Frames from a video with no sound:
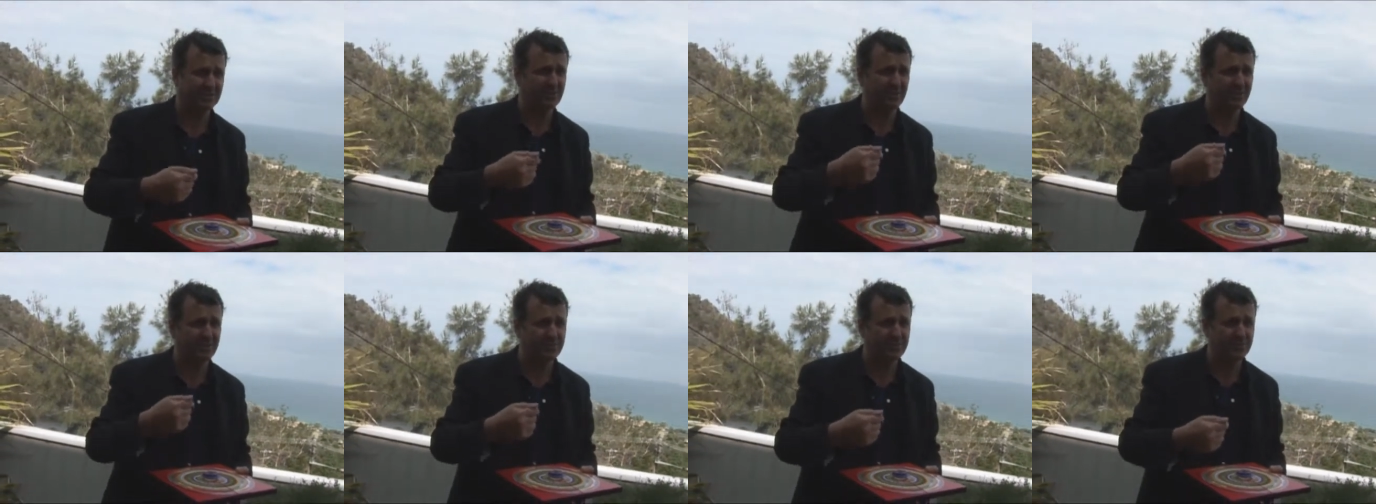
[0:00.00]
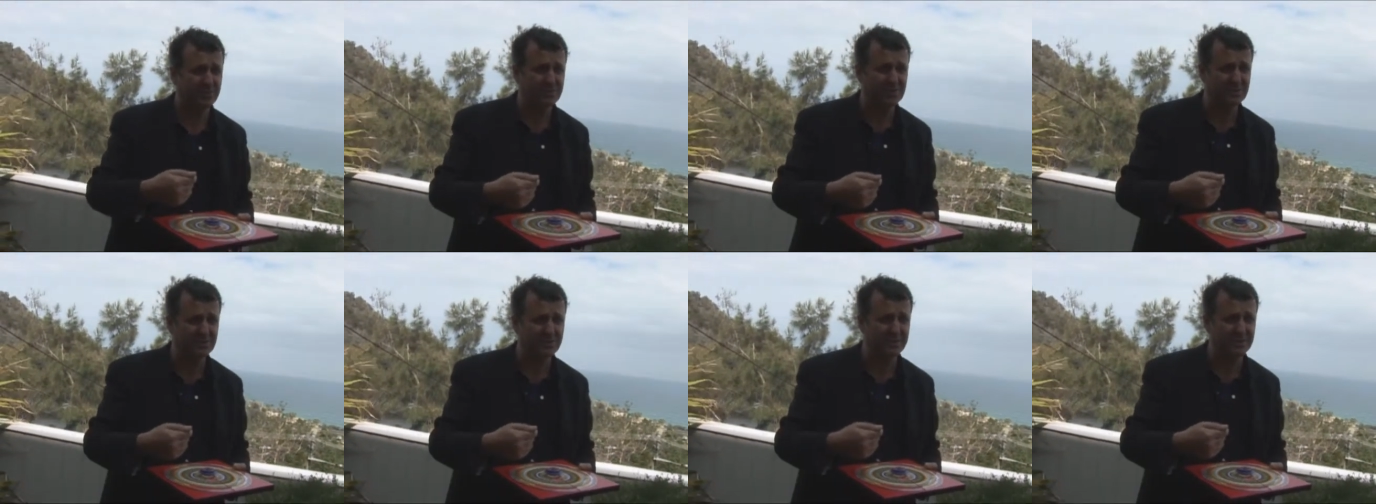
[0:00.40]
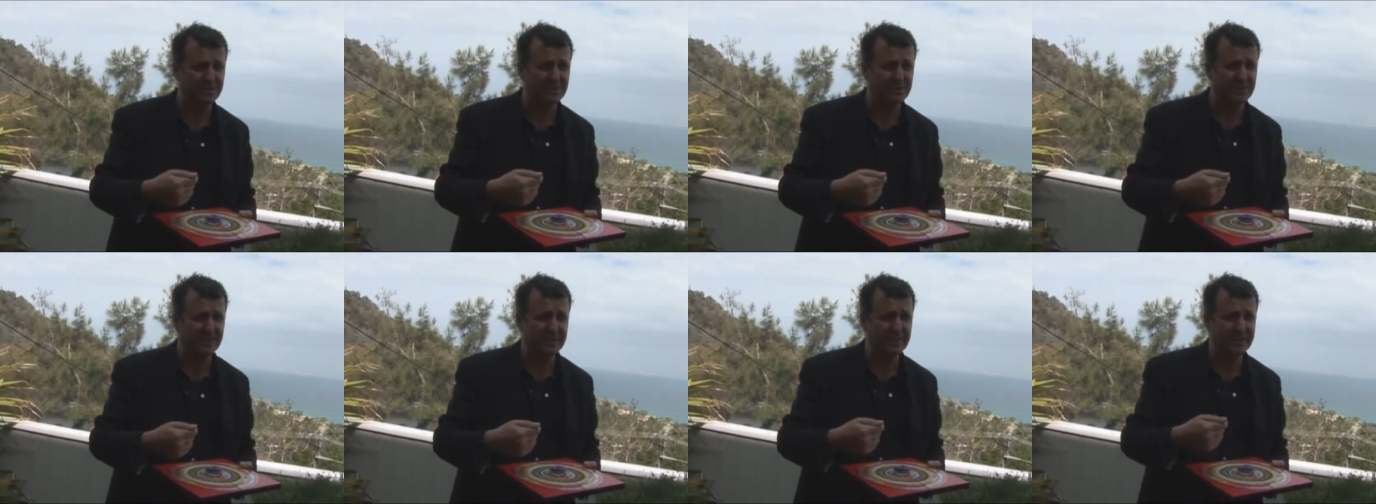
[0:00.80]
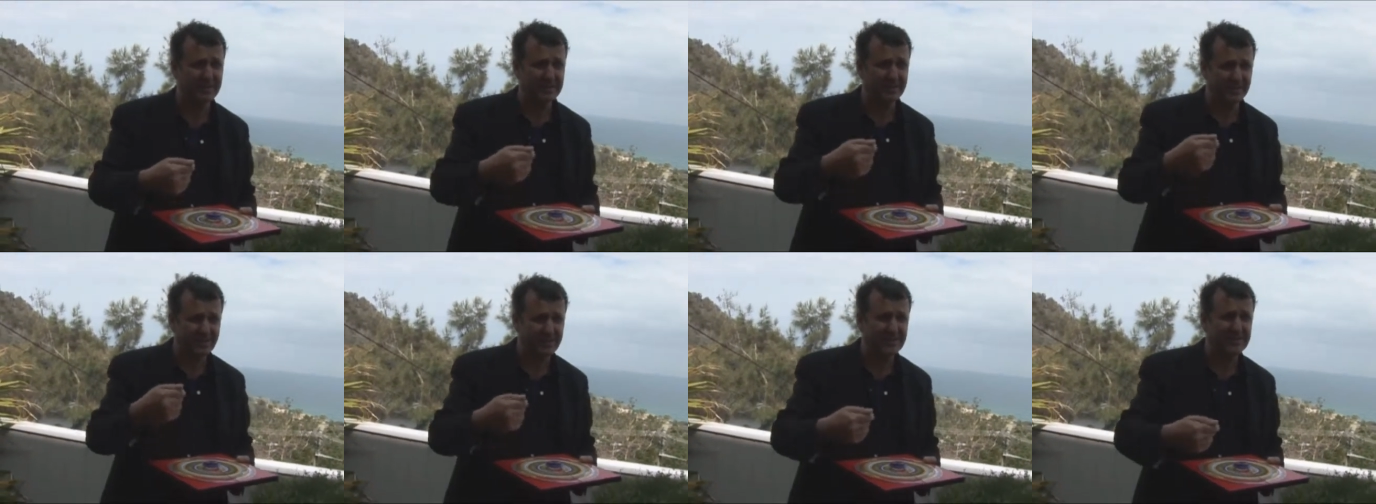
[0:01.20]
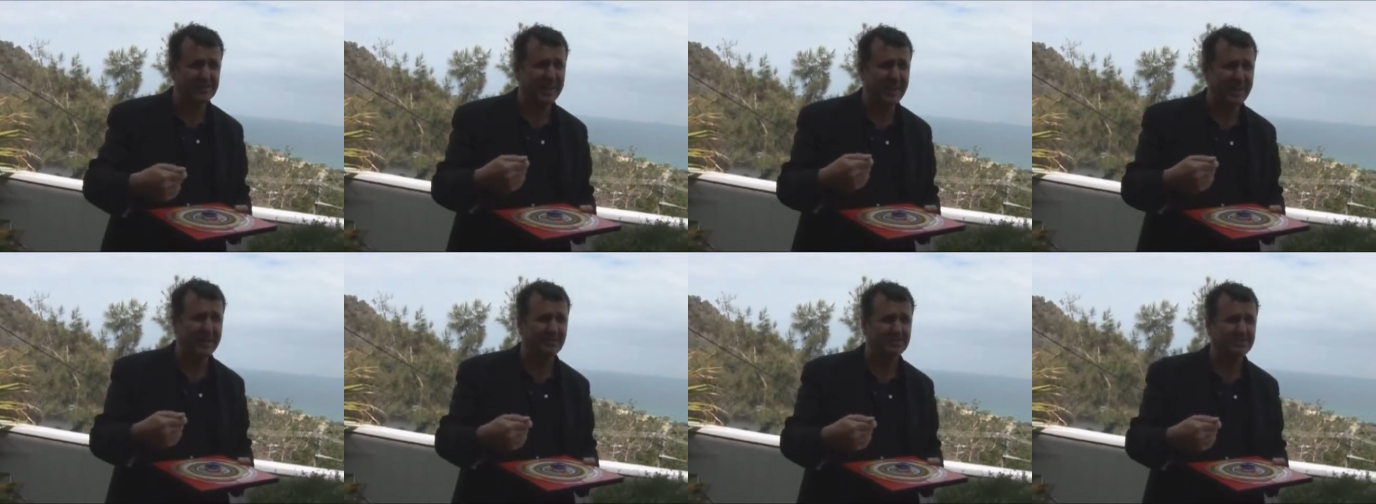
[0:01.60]
So for instance, this
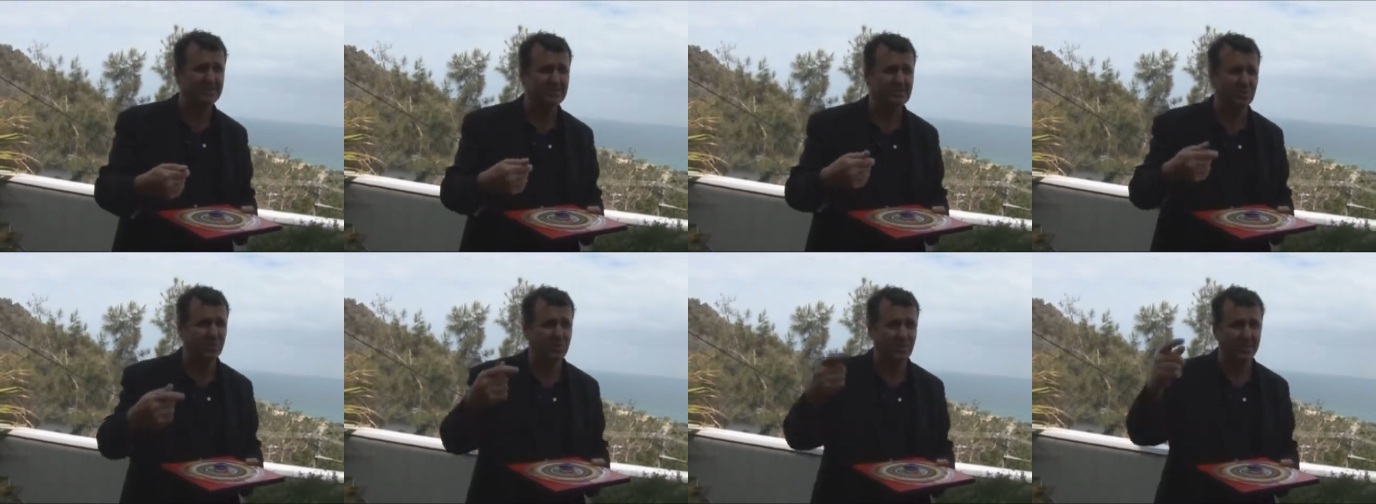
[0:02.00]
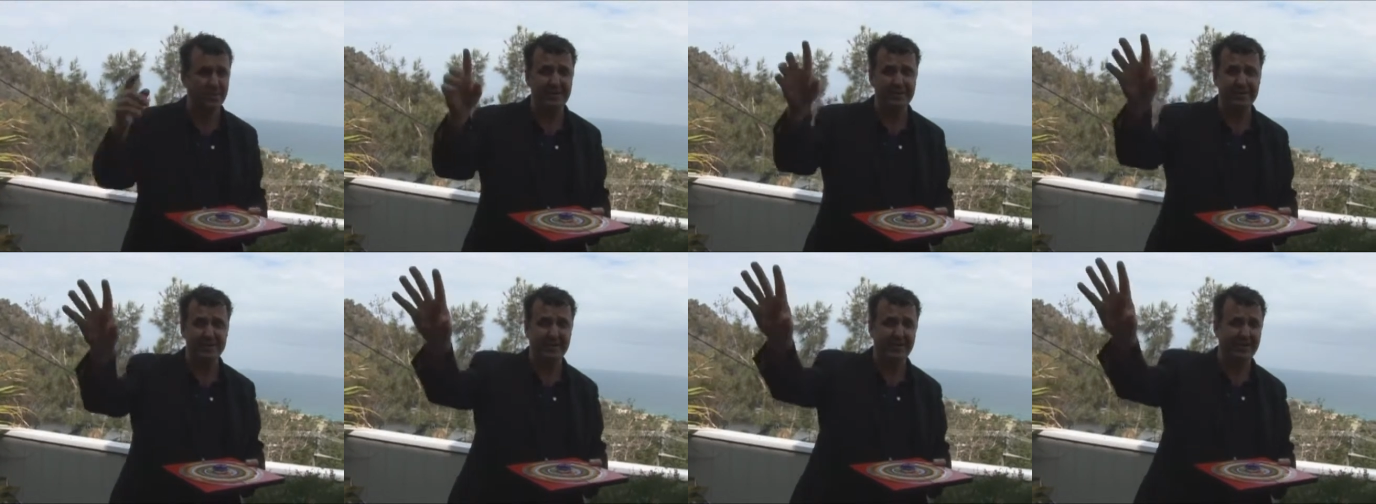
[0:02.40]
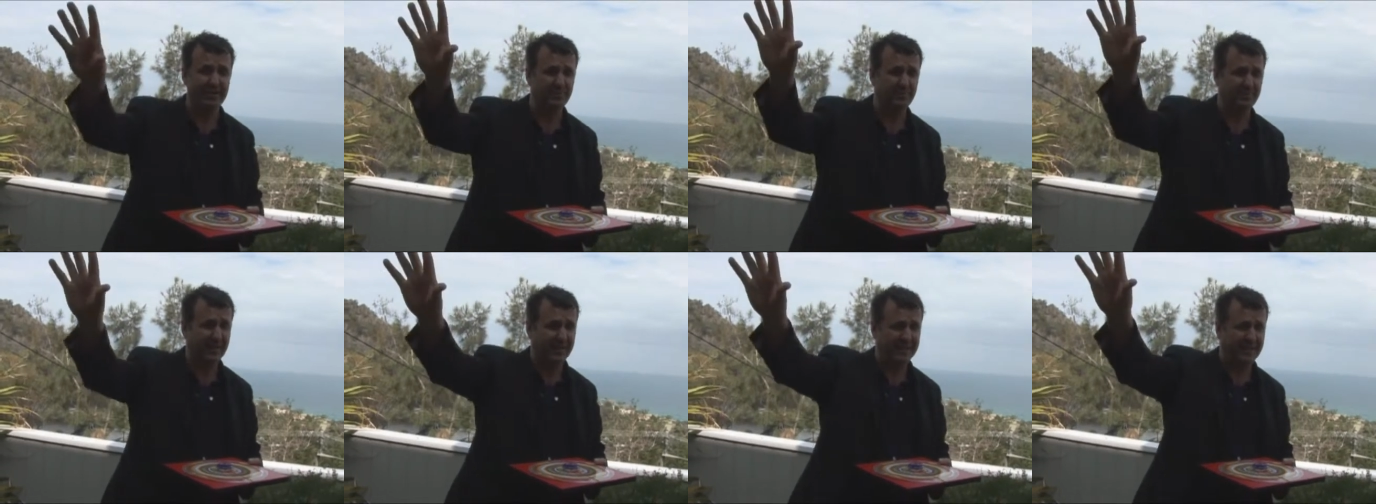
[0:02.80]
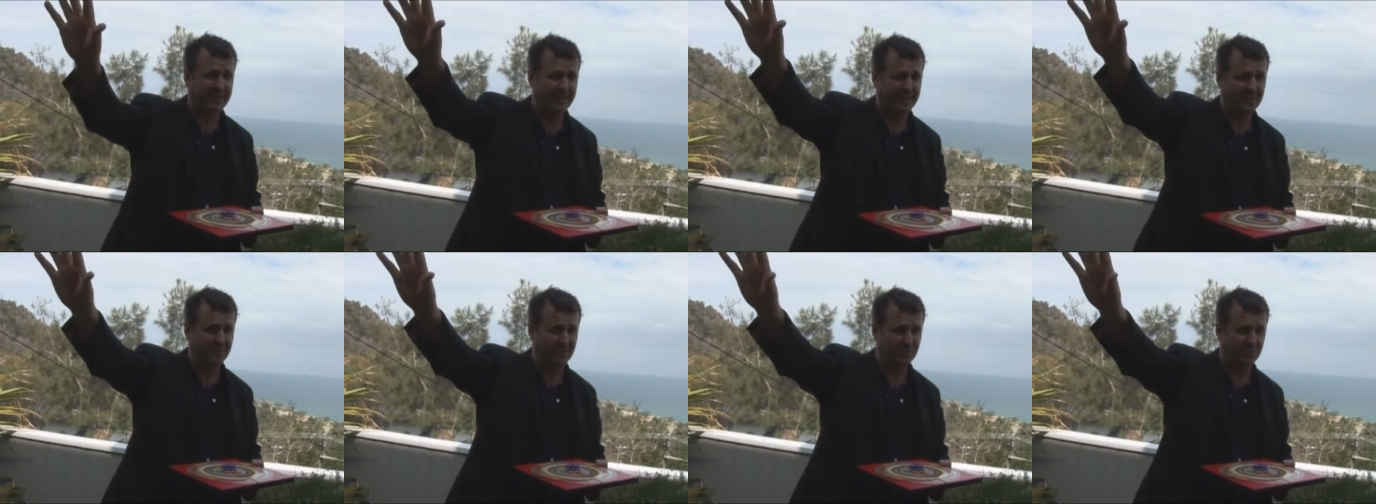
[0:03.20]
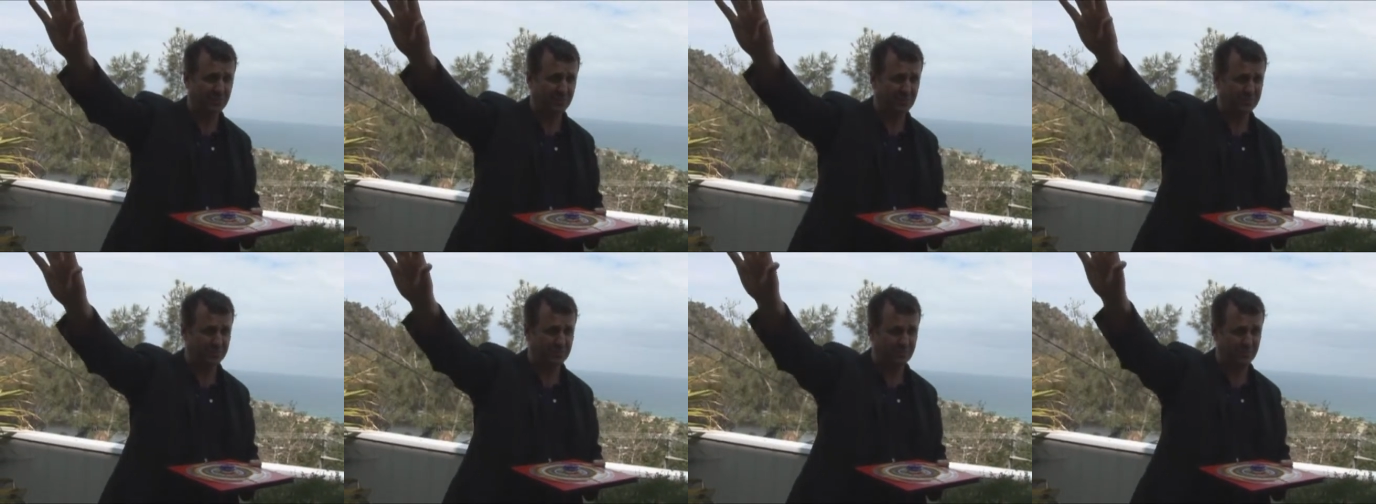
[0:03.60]
house is orientated back here
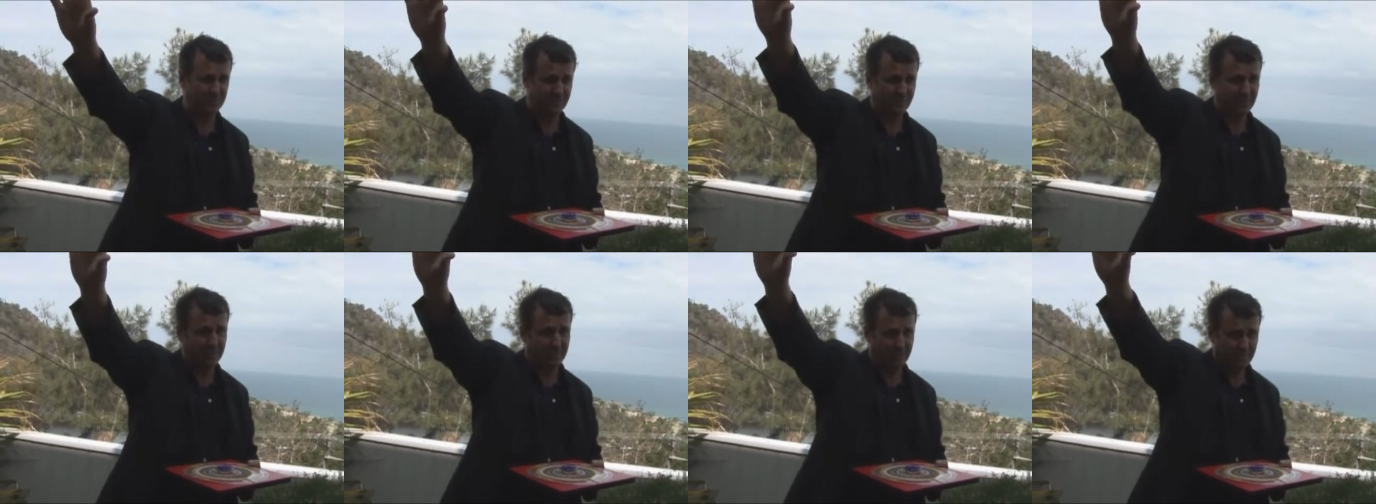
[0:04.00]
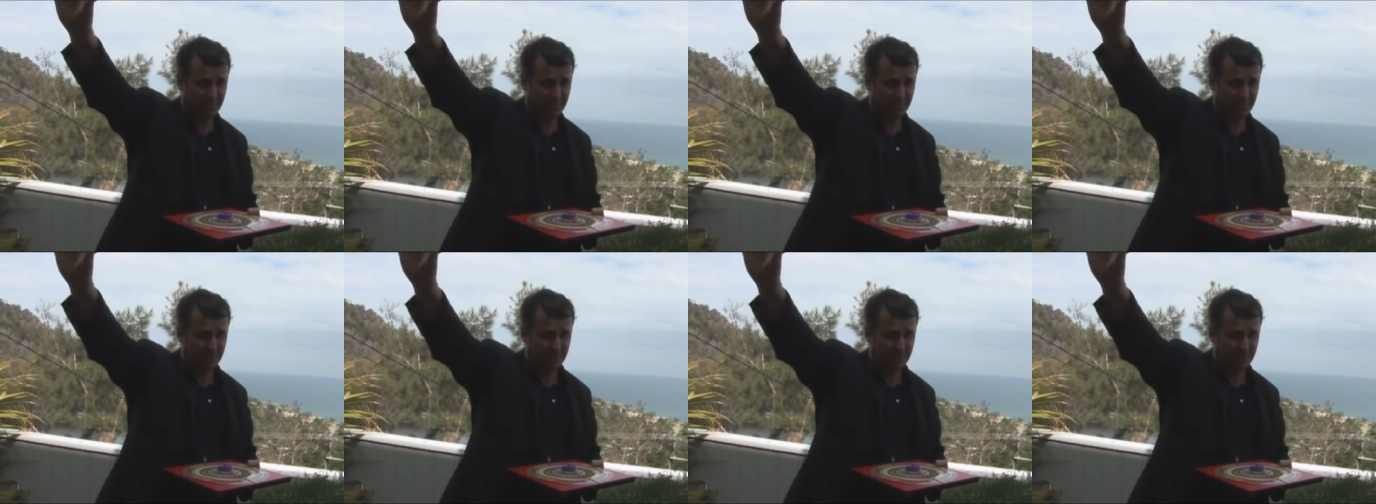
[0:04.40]
towards the,